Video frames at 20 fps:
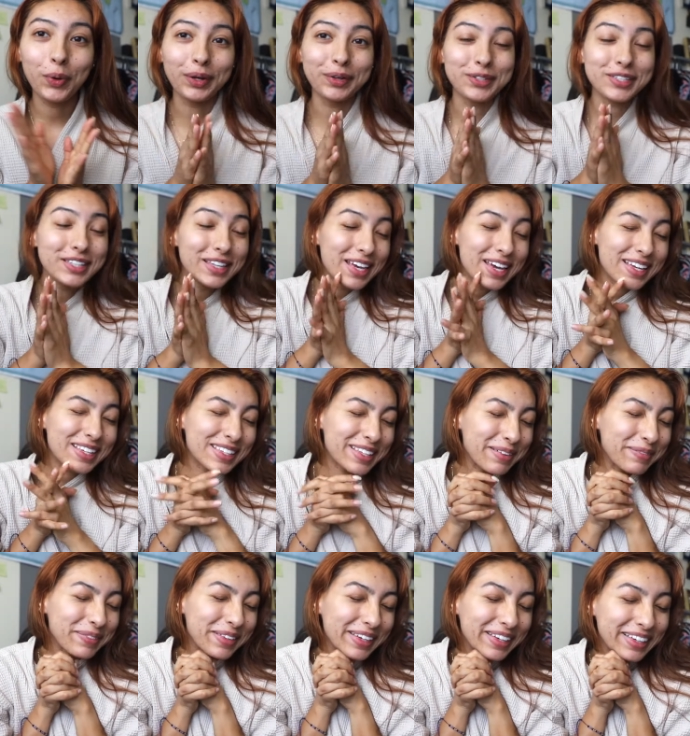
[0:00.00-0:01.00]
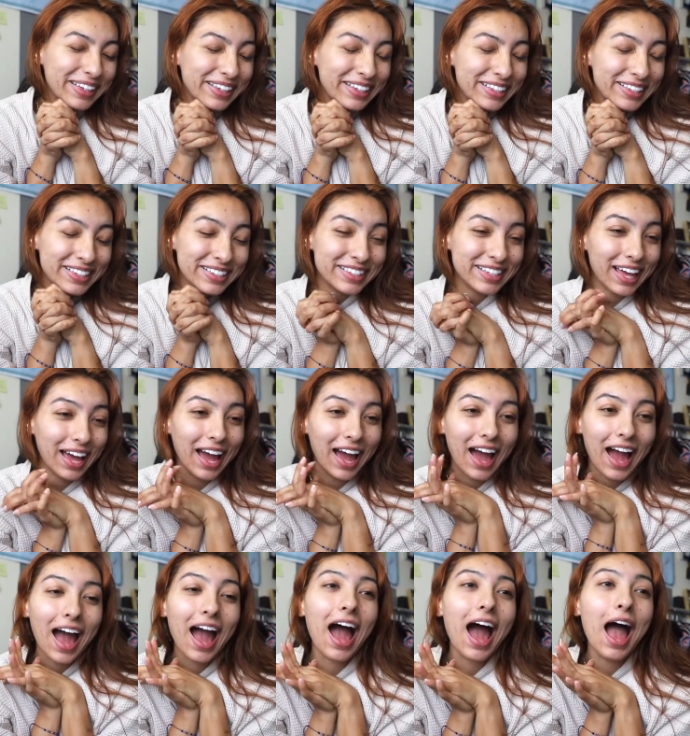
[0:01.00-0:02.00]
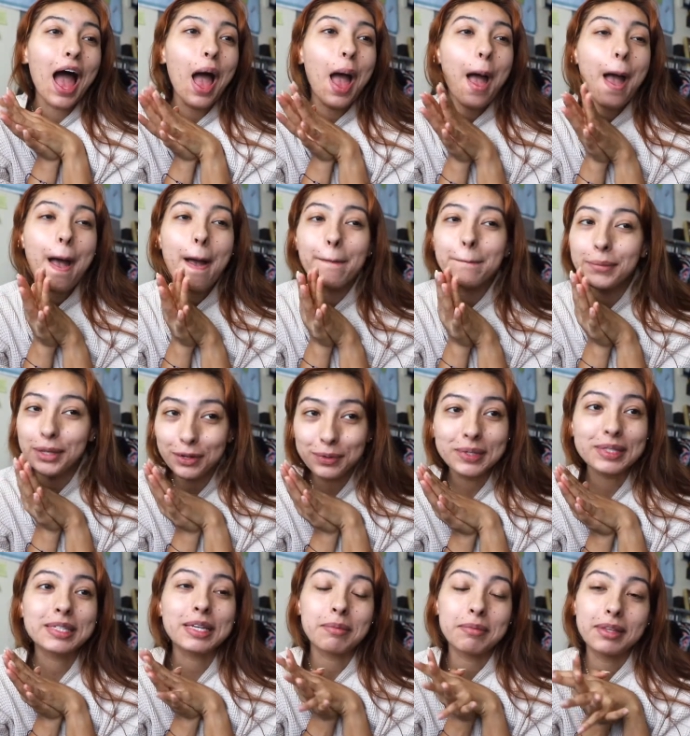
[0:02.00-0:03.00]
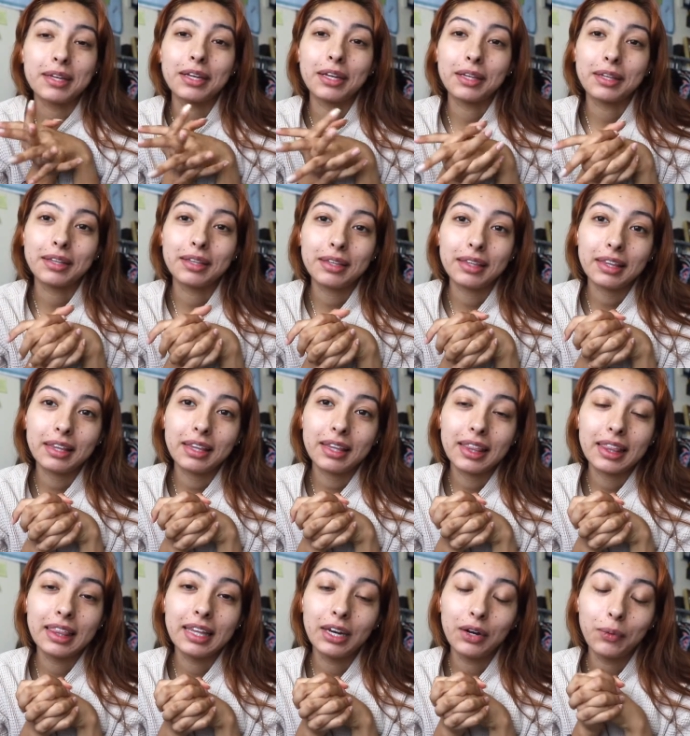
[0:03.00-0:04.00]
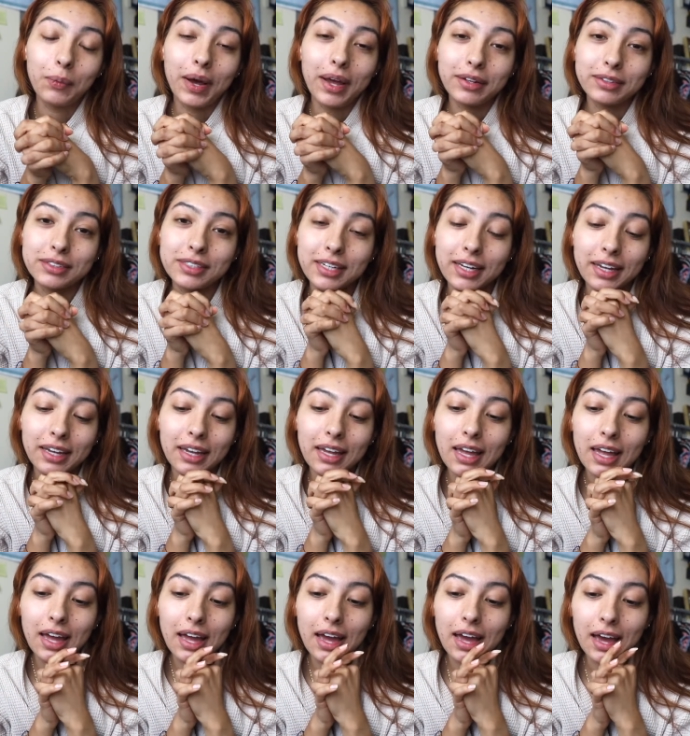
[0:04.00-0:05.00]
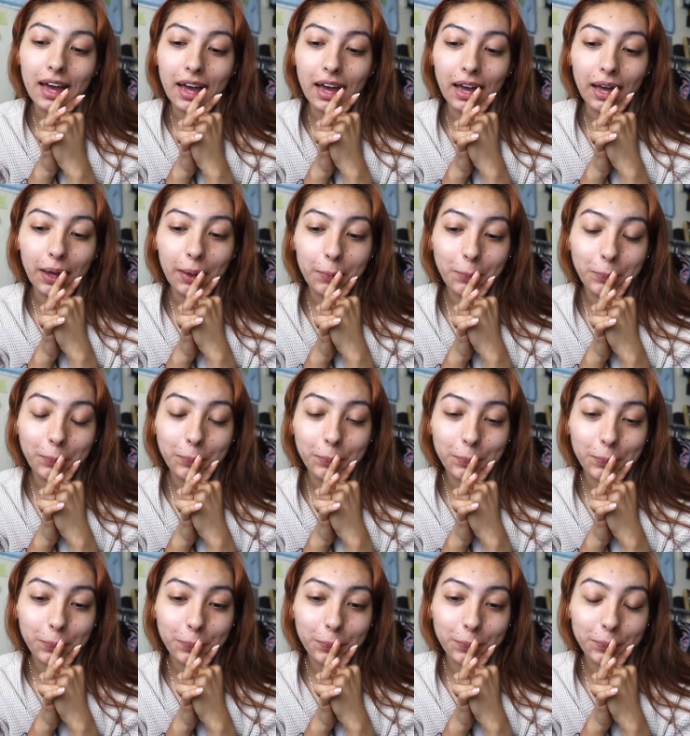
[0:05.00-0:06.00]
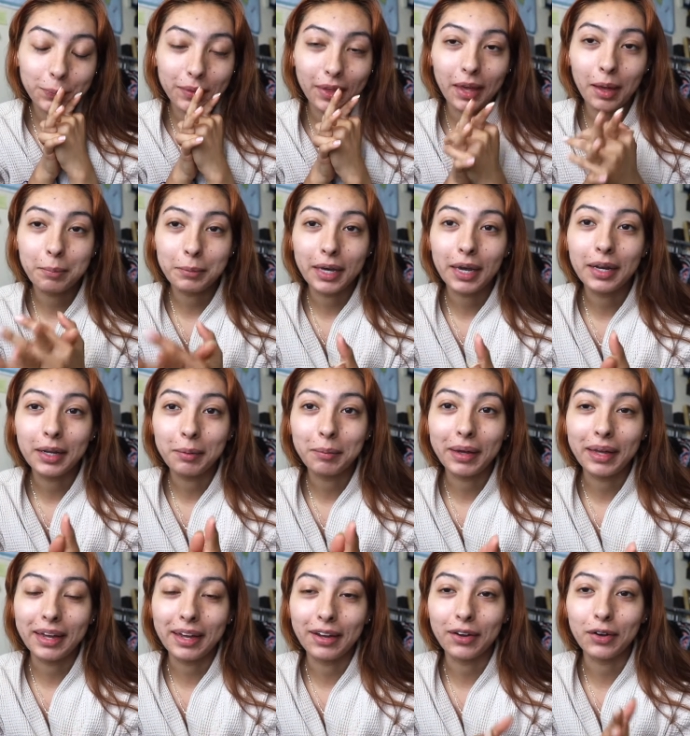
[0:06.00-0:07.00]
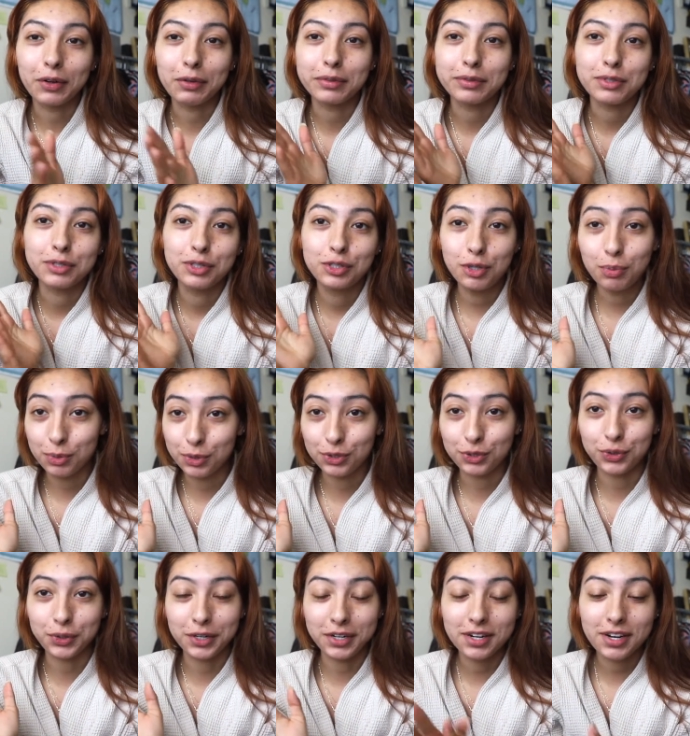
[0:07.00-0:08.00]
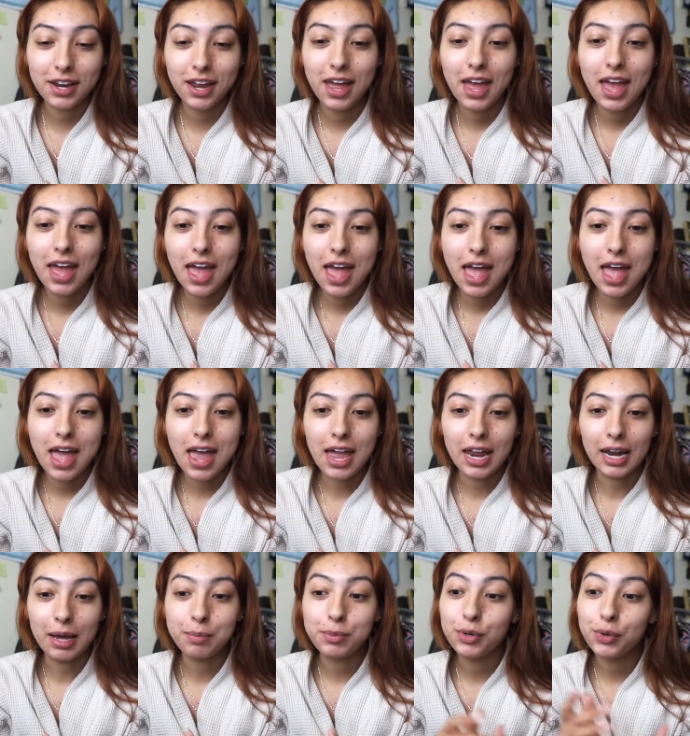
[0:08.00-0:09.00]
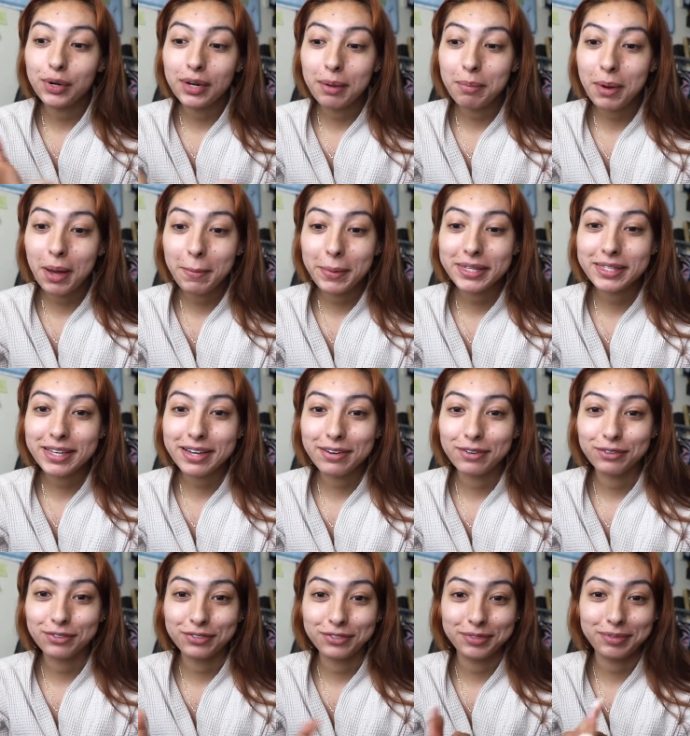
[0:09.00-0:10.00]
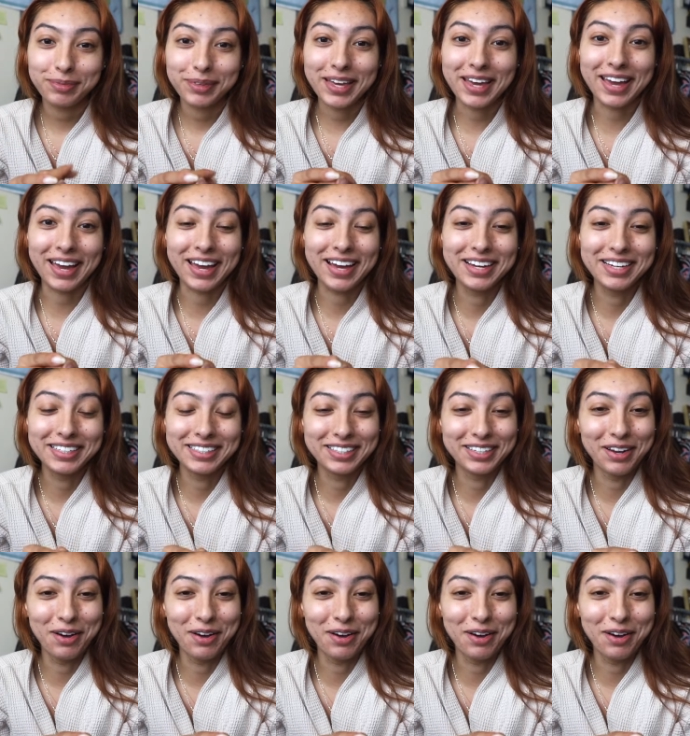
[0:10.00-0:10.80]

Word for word: Buenos dias, amis! I'm doing something a little wild today. Um, I'm cutting my hair super short and I'm doing it by myself because